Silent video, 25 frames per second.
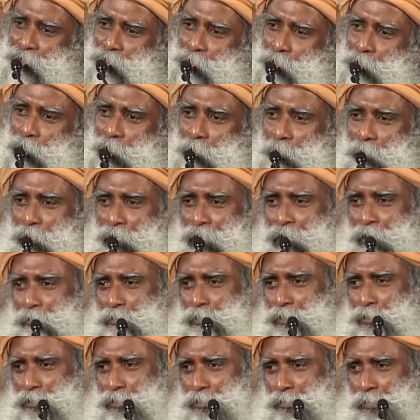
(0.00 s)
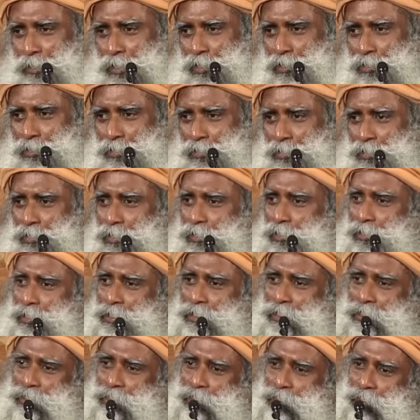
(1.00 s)
what may happen tomorrow, all
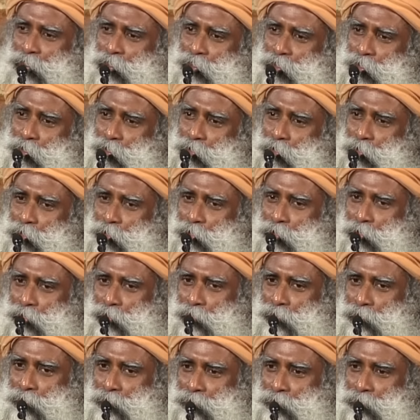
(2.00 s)
these struggles are going on.